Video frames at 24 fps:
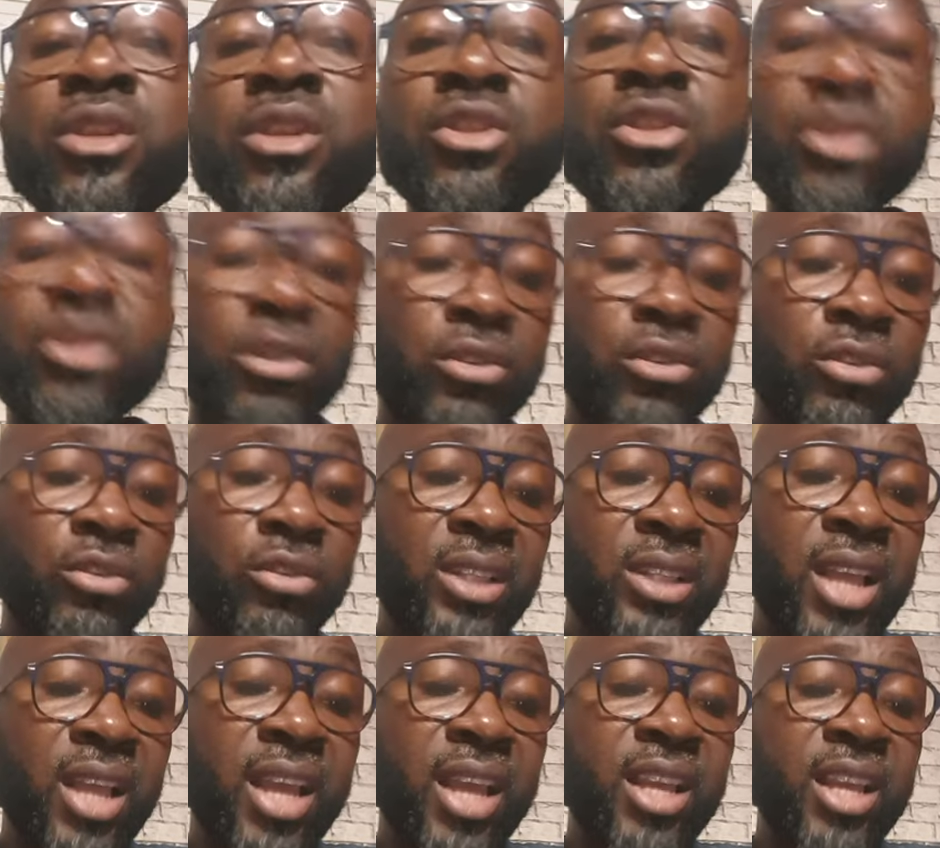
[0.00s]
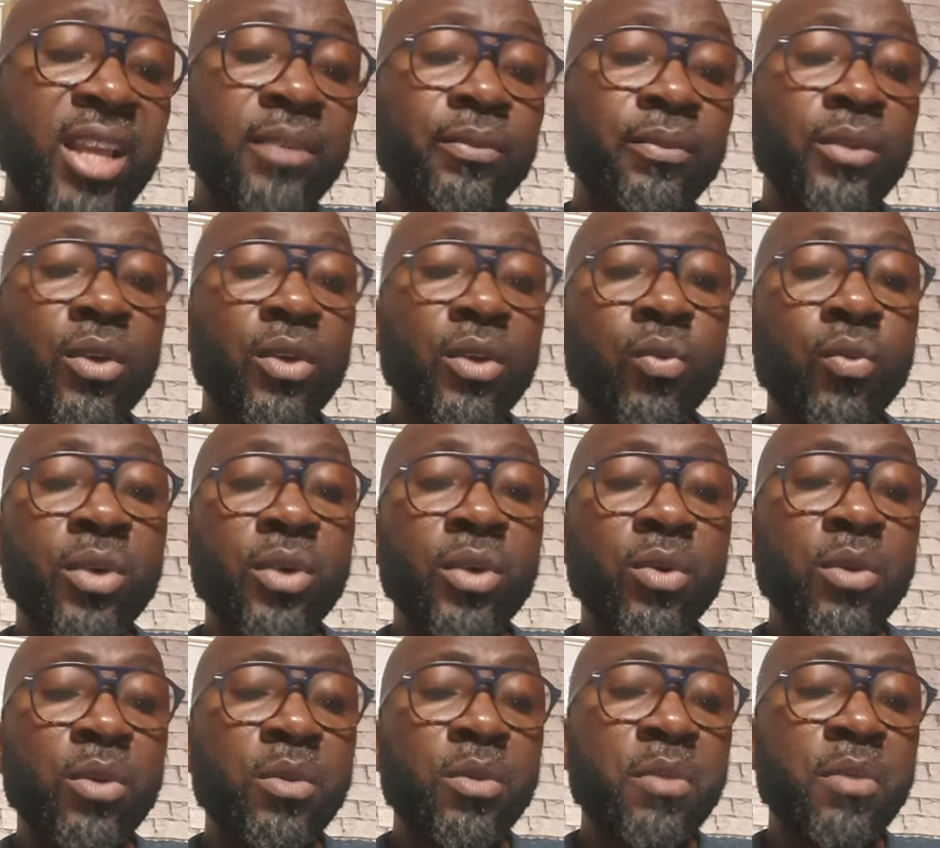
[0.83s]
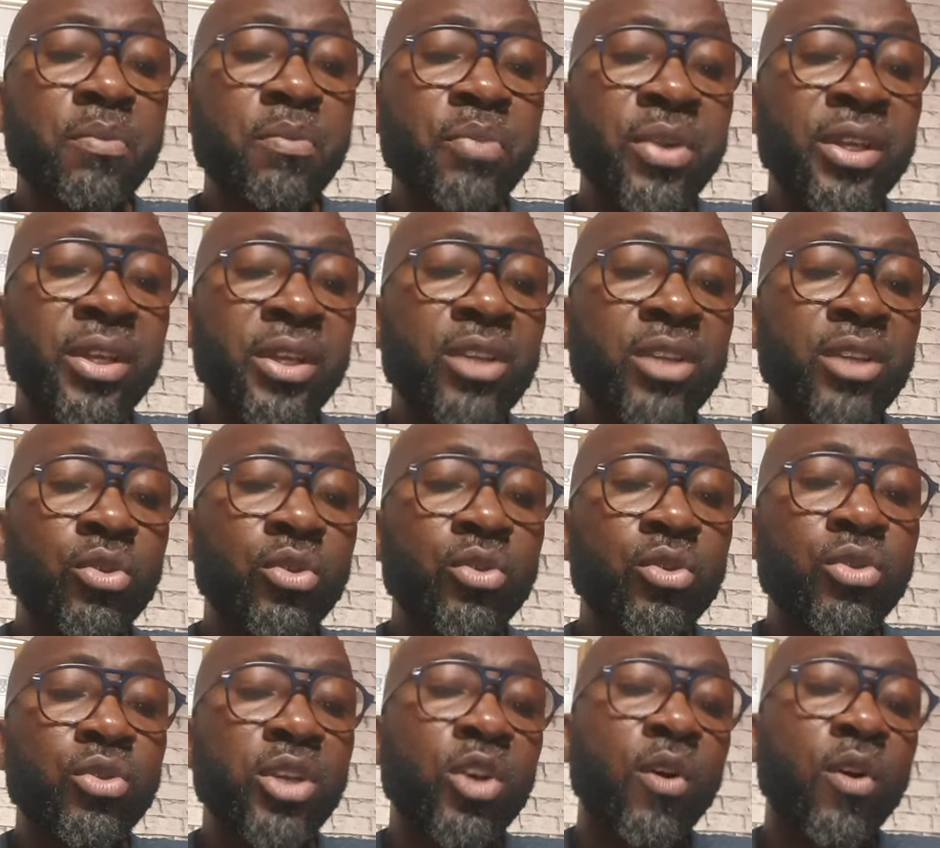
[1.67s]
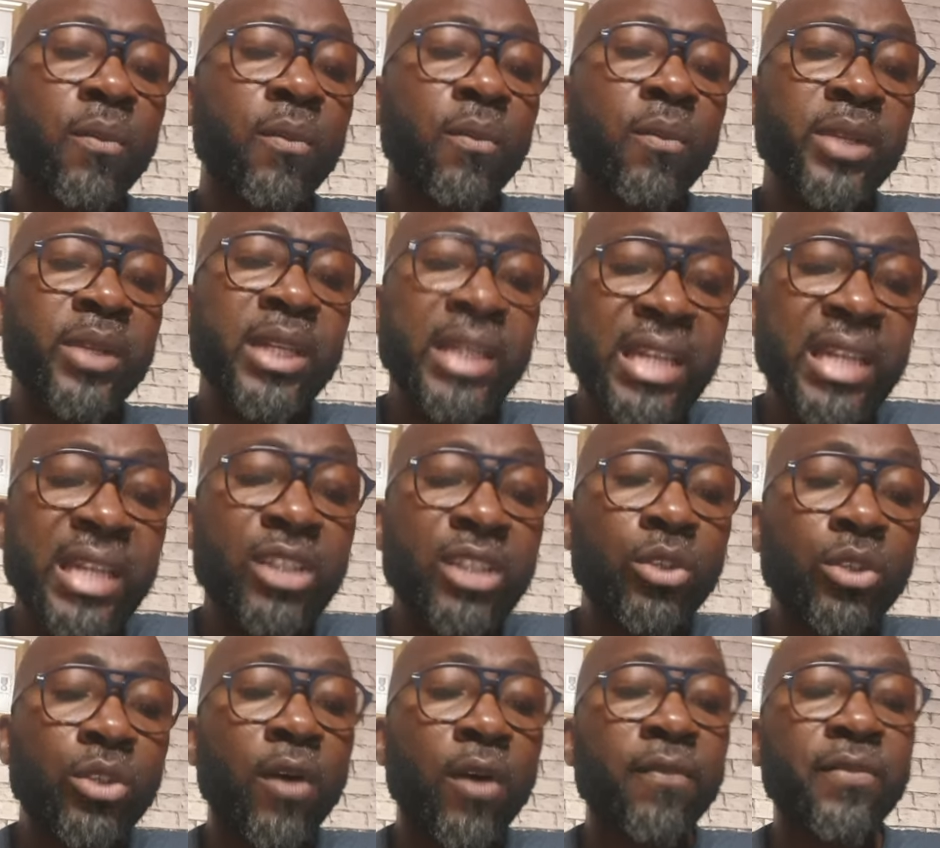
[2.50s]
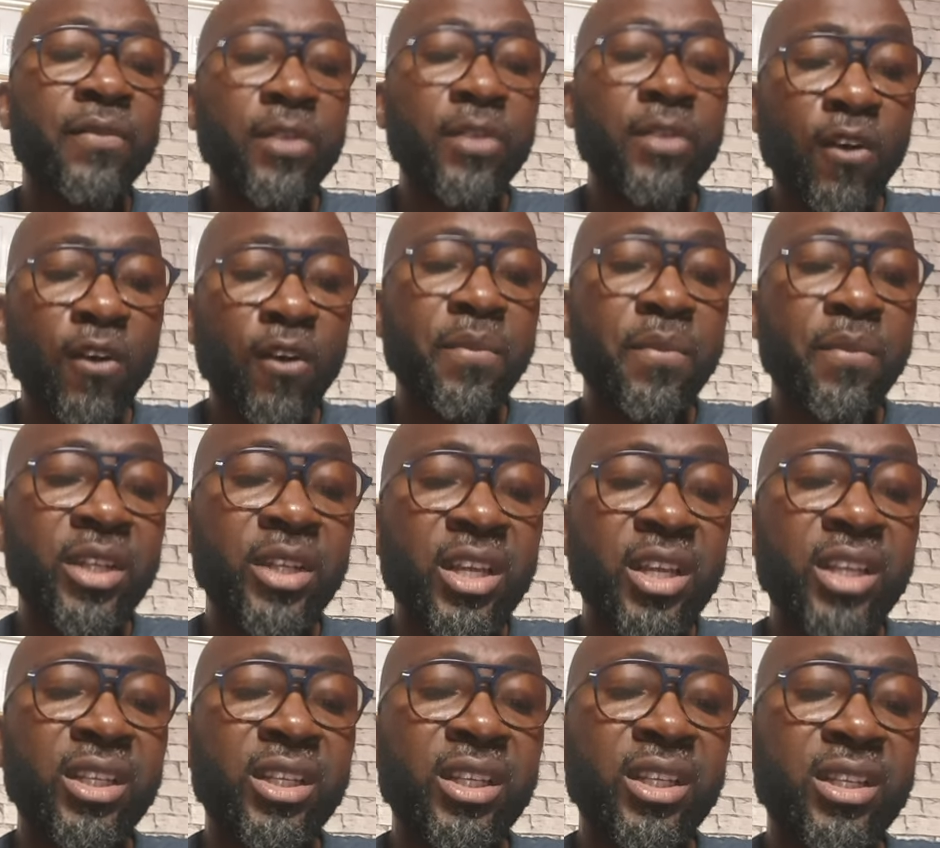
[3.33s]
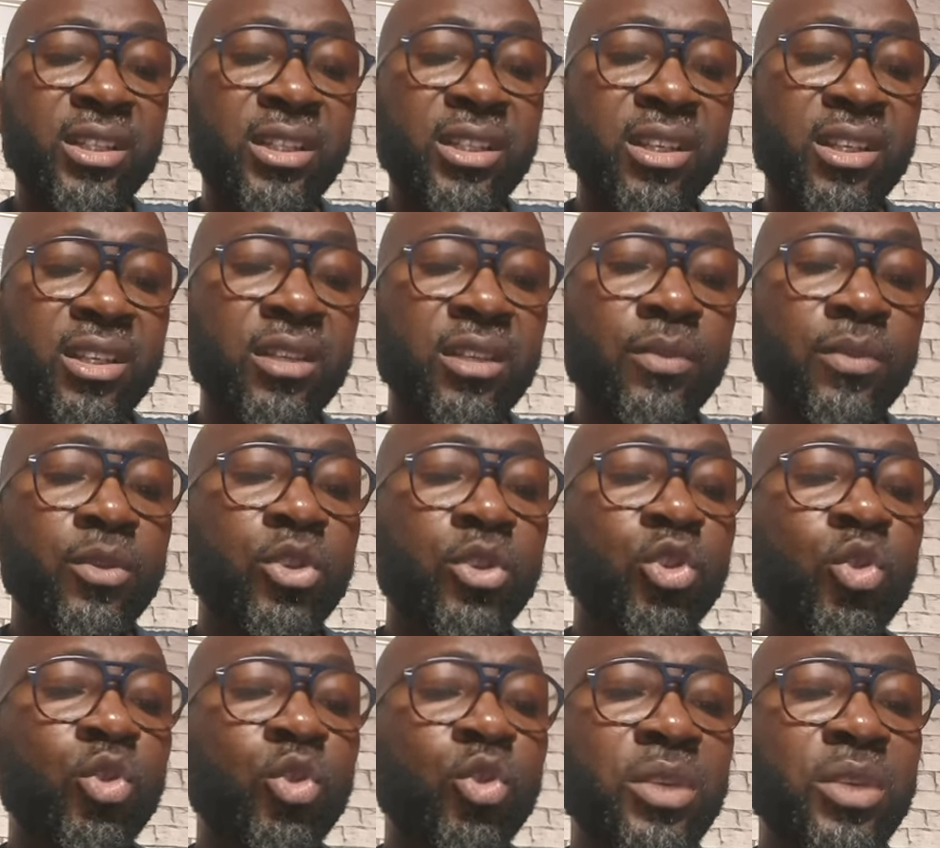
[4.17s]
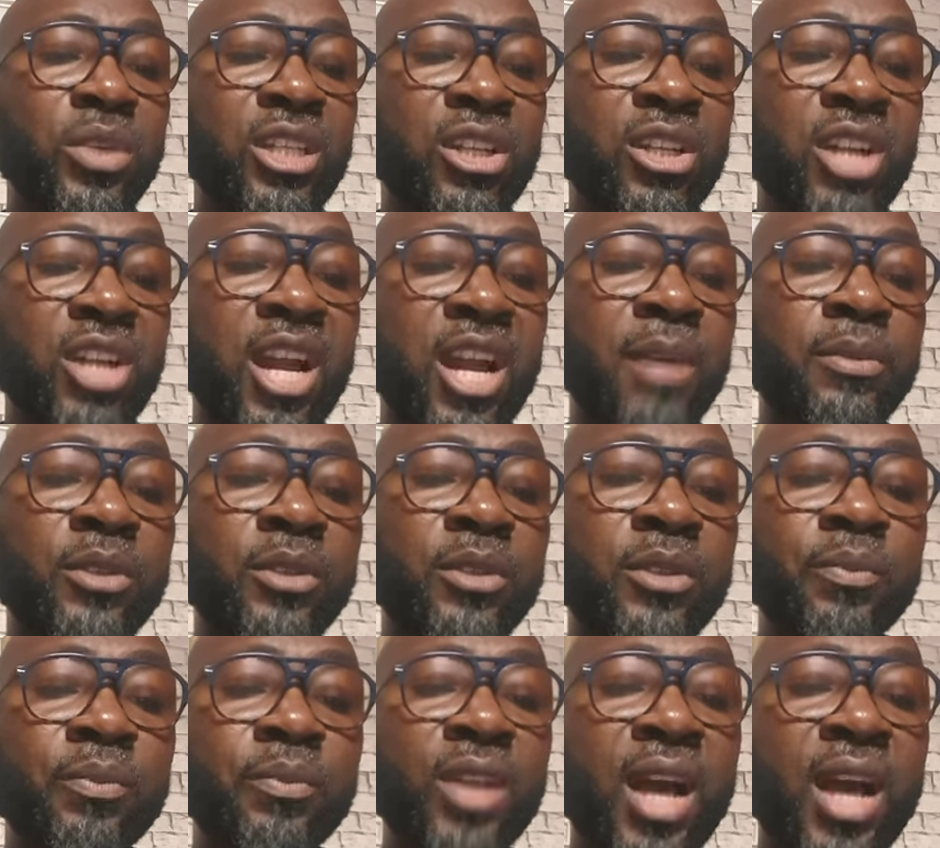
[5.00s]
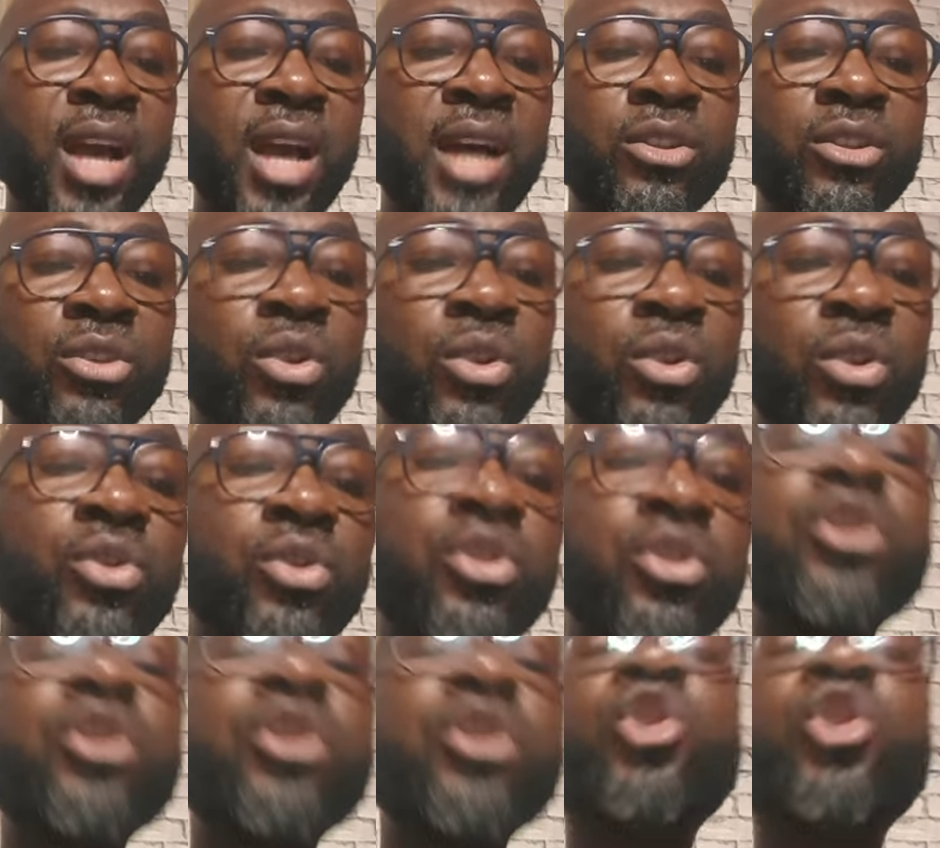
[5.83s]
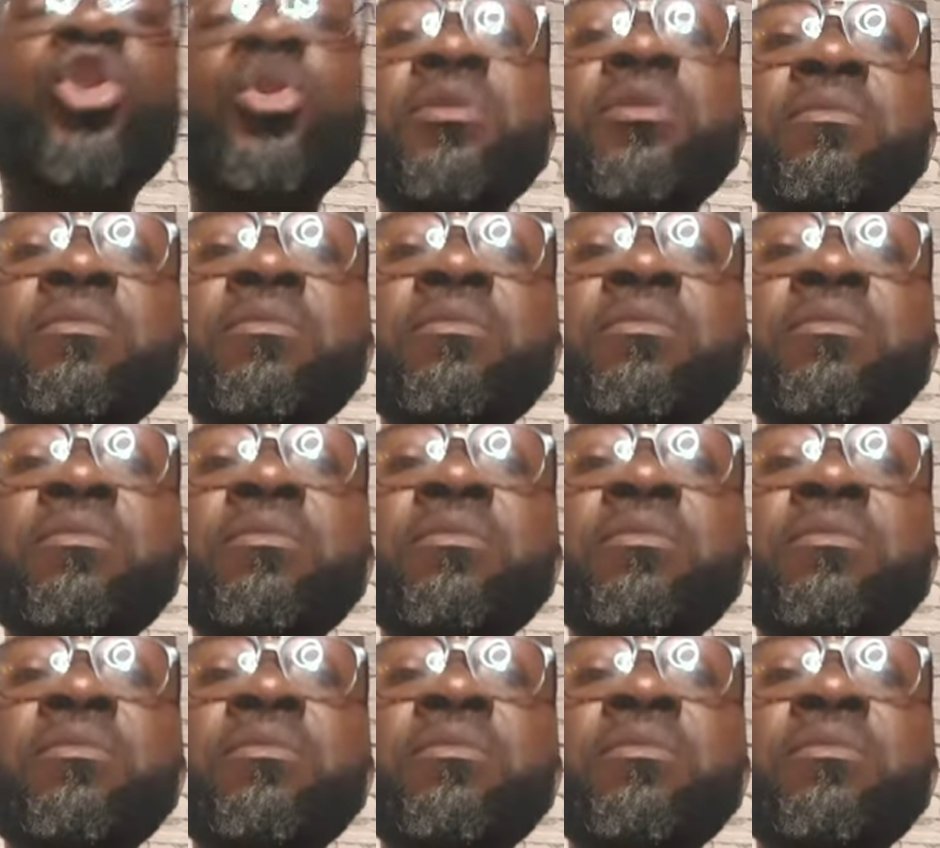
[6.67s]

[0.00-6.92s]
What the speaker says: So today, we will be bringing to you the complete list of the government agencies to be scrapped and those to be